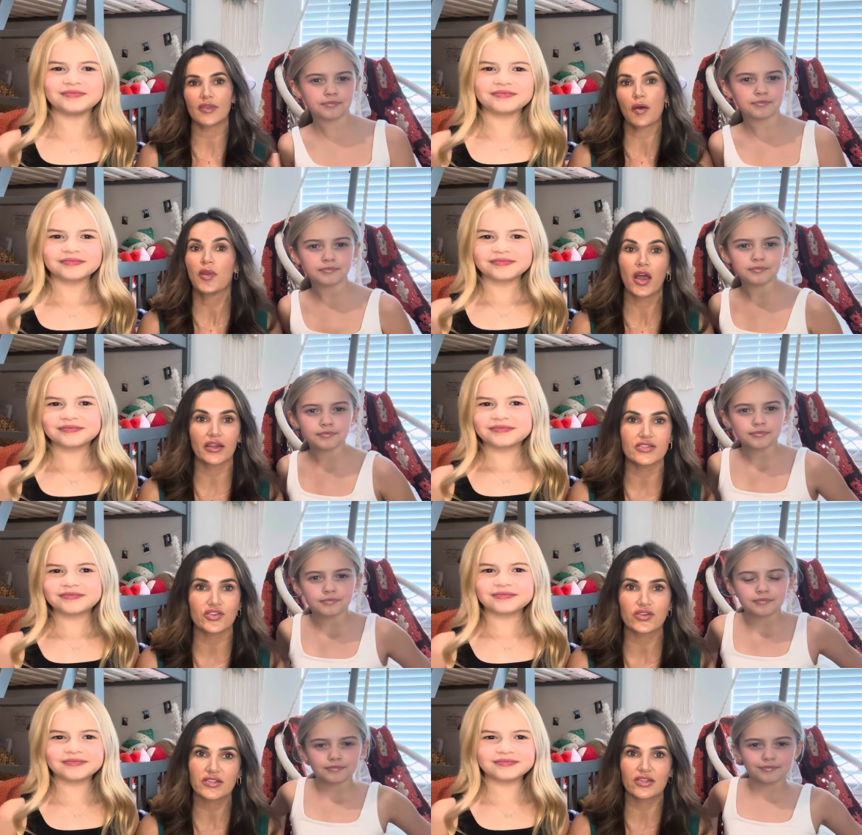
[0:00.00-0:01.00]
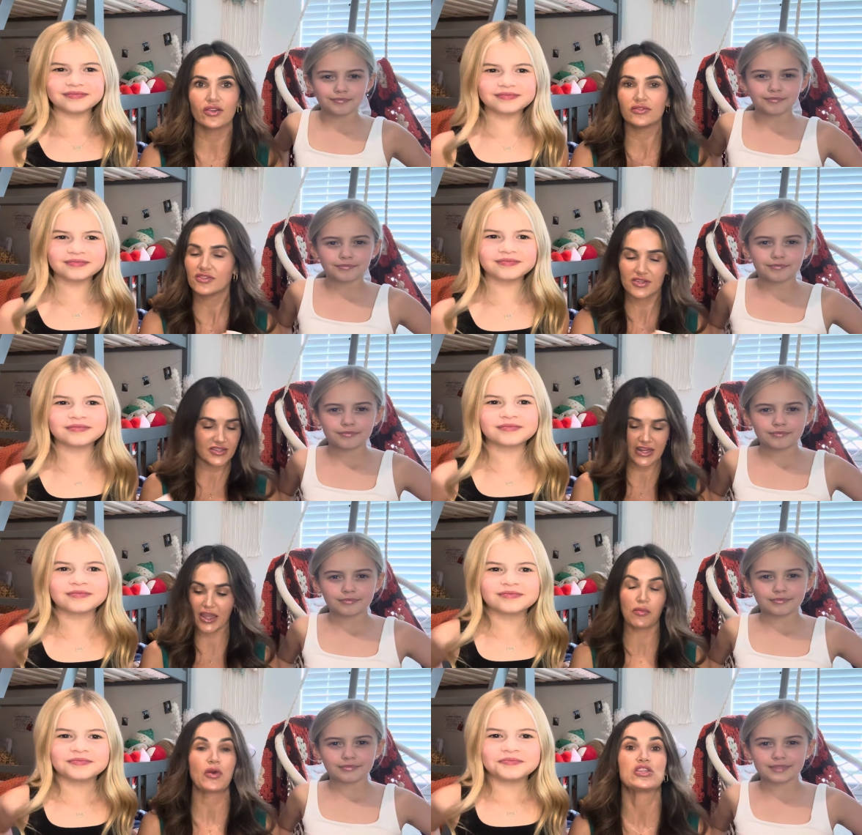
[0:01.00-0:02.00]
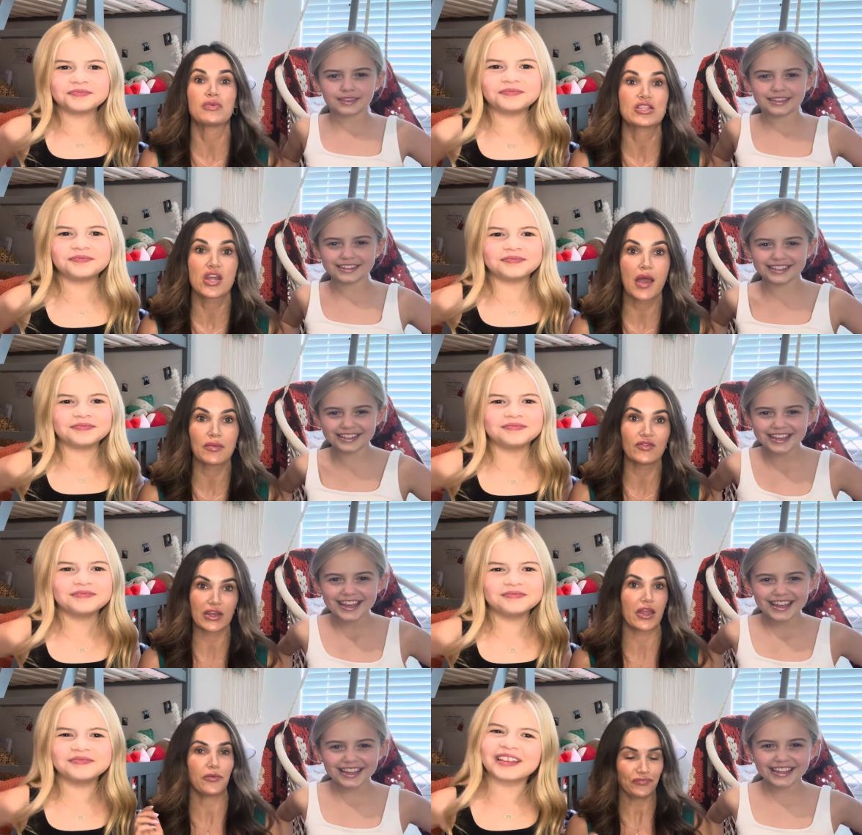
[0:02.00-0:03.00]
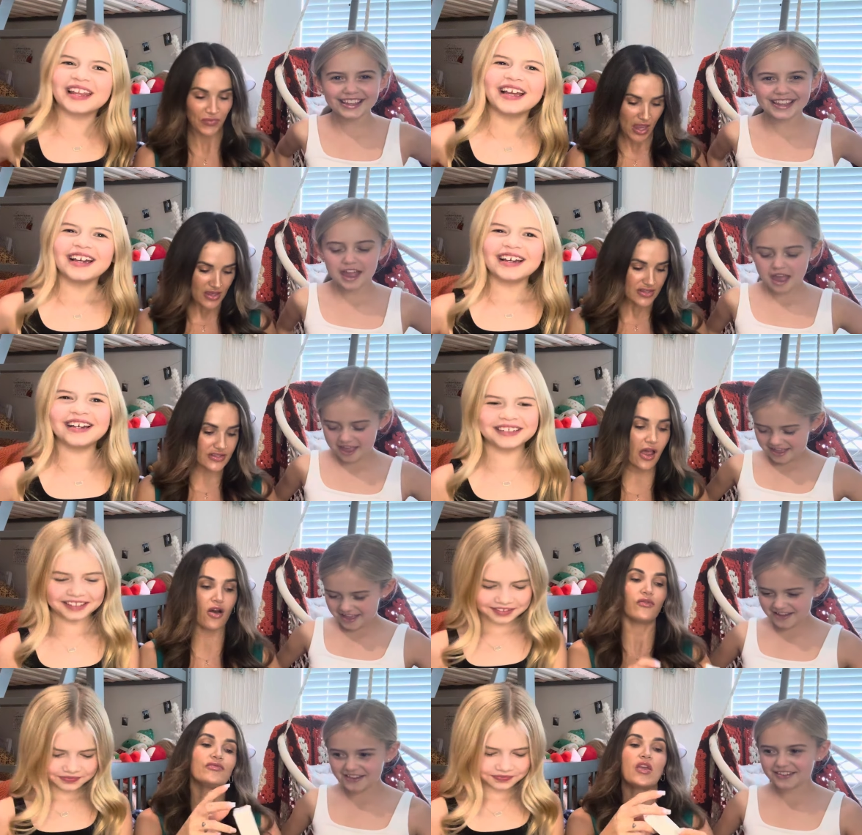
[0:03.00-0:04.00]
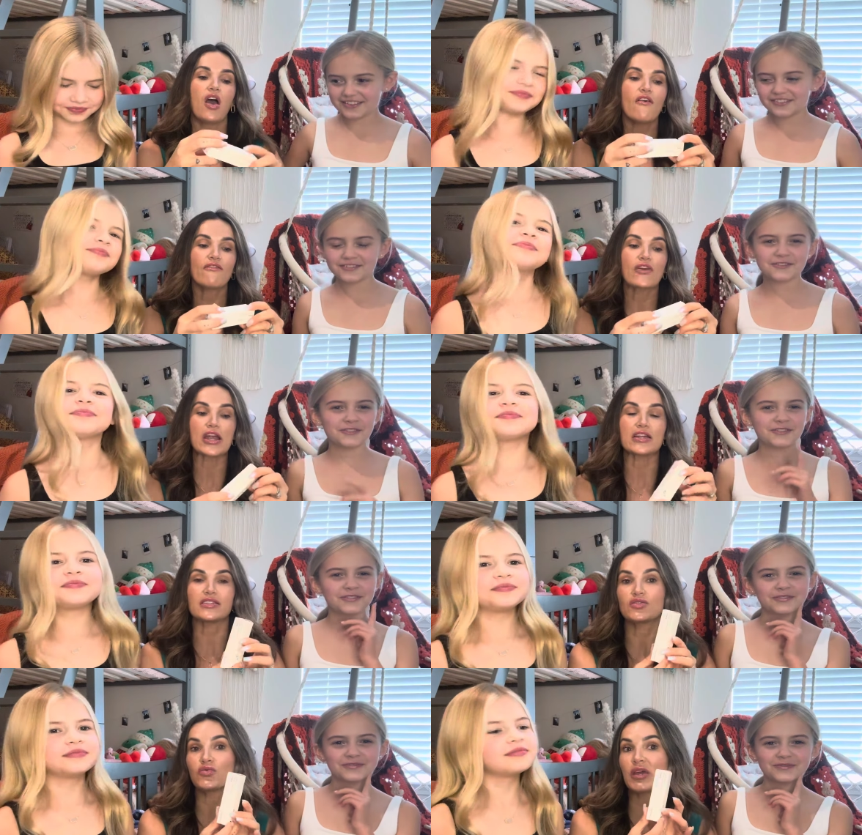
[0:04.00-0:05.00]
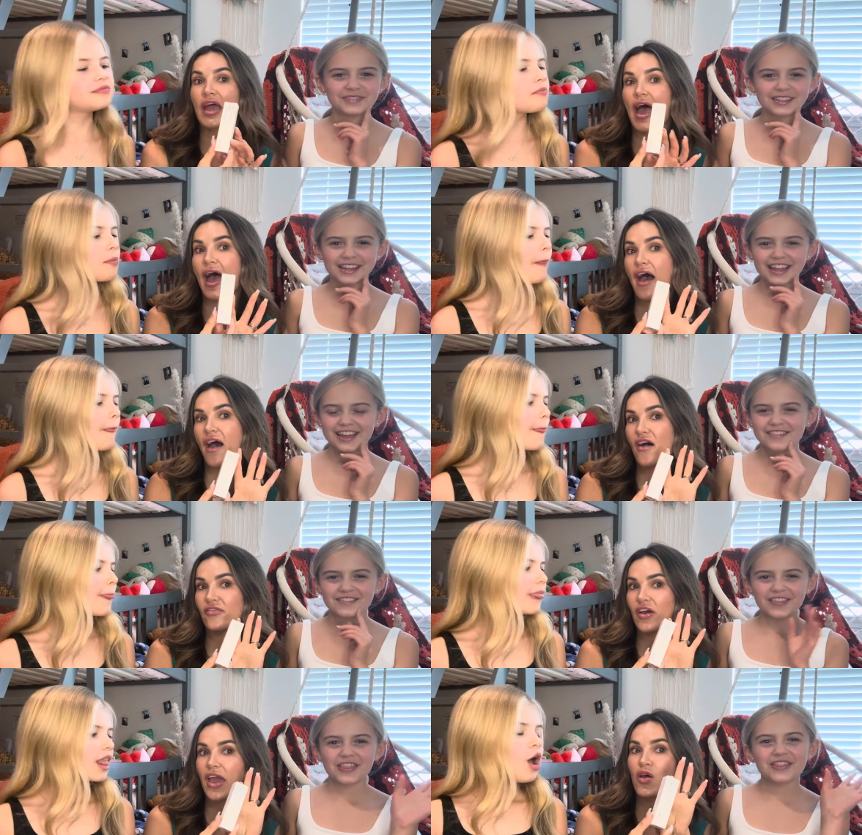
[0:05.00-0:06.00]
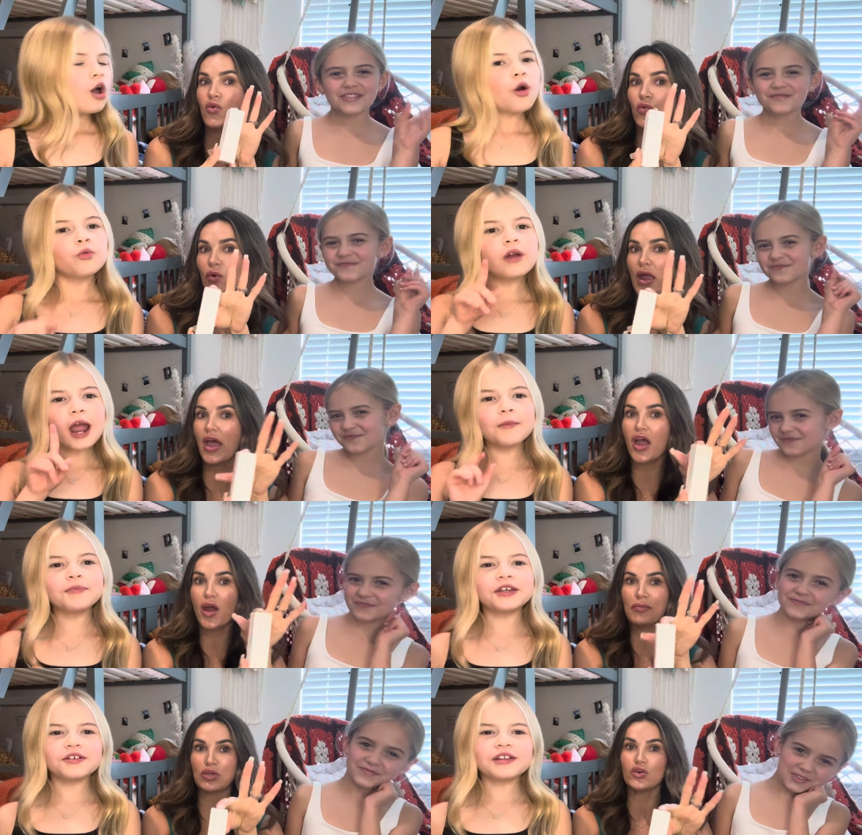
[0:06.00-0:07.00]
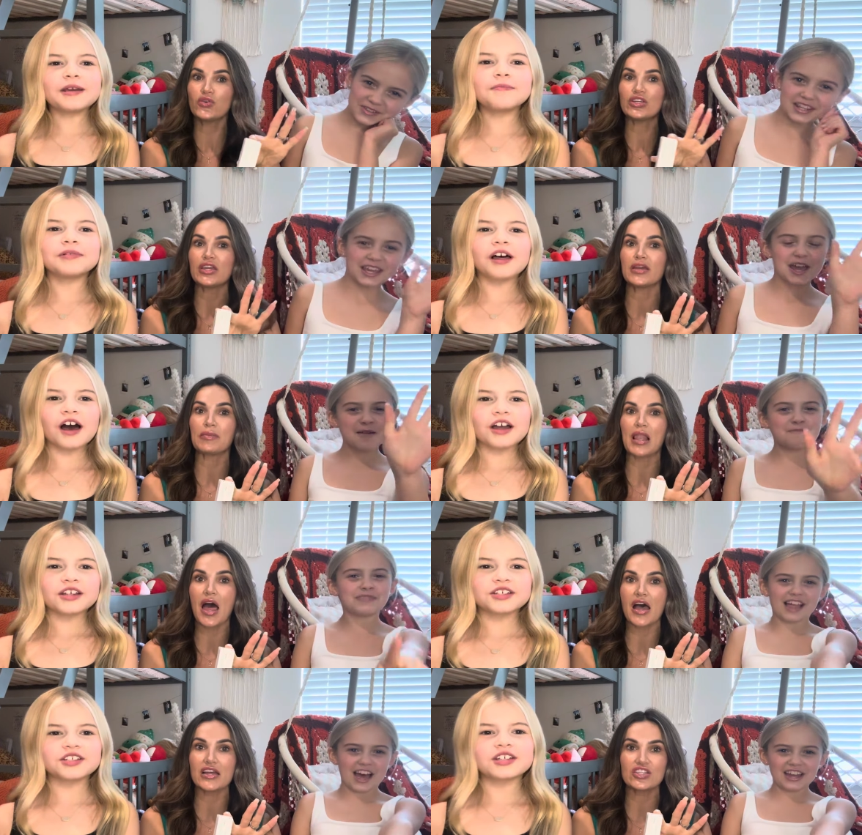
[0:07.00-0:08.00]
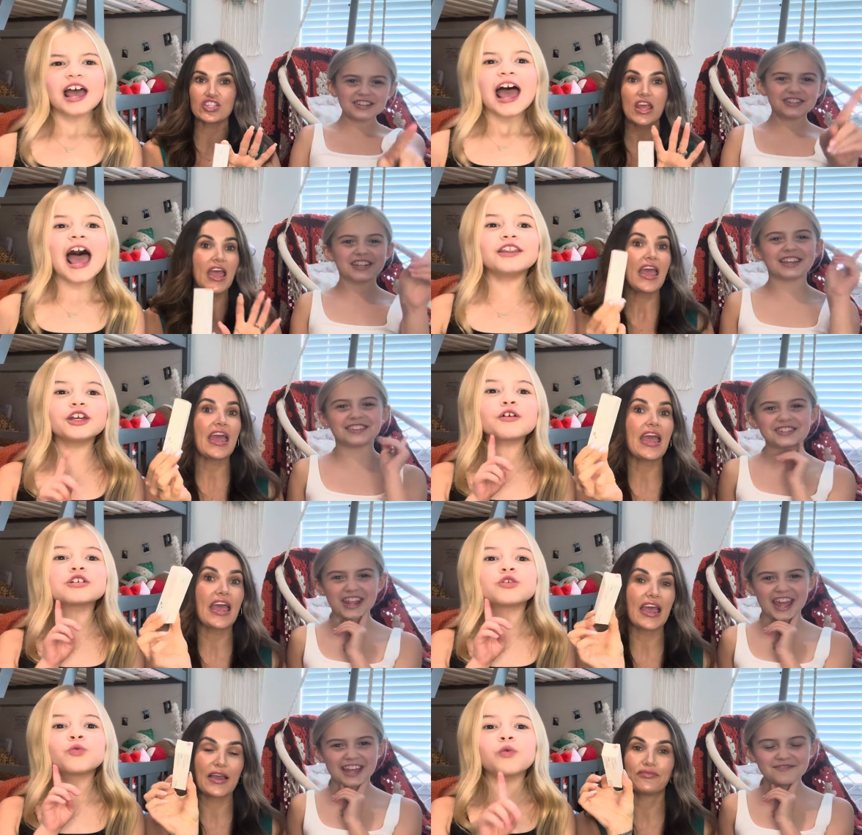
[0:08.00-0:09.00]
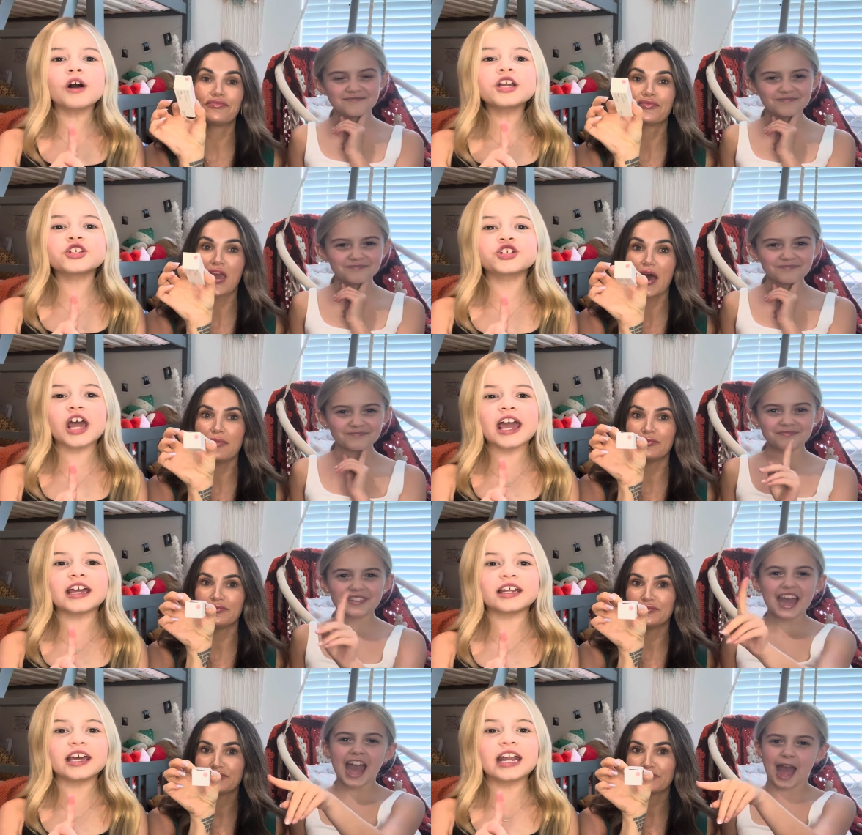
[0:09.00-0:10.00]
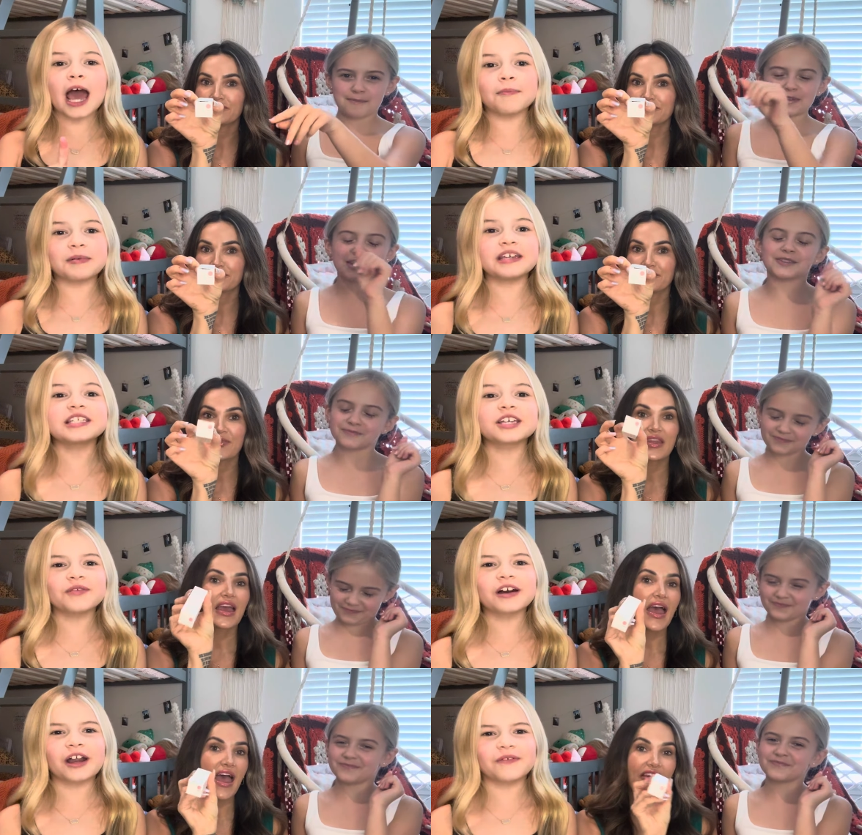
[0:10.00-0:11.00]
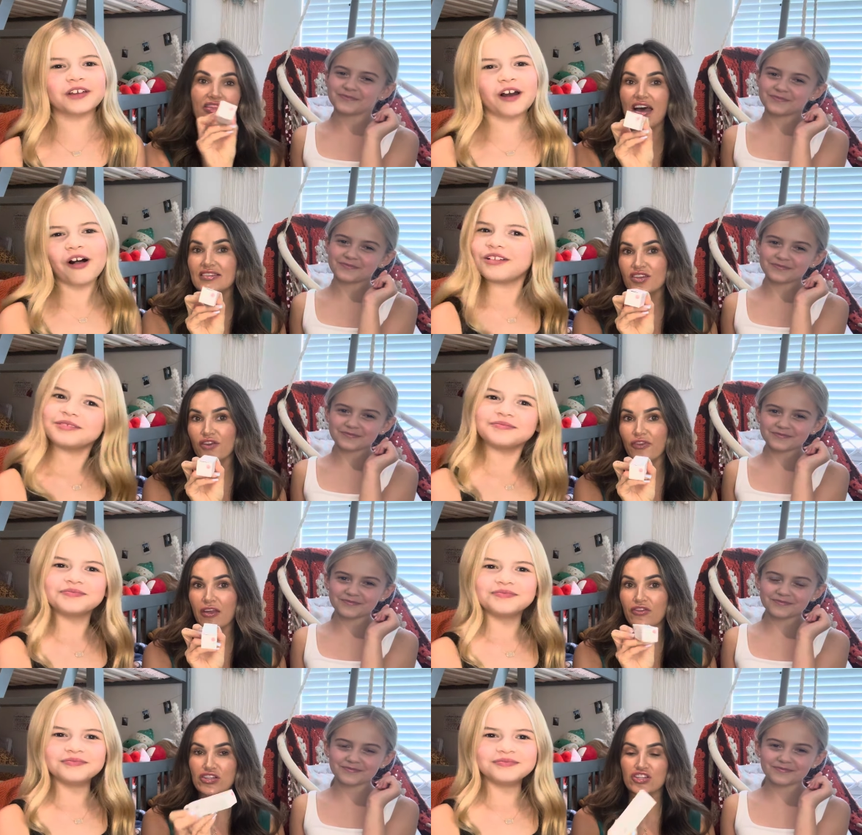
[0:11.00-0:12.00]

Speaker 1: I'm not going to do because it'll just take up way too much time in the video. So first, we have a
Speaker 2: Rare Beauty blush. And there was one shade in Happy, so we got it. And that's their favorite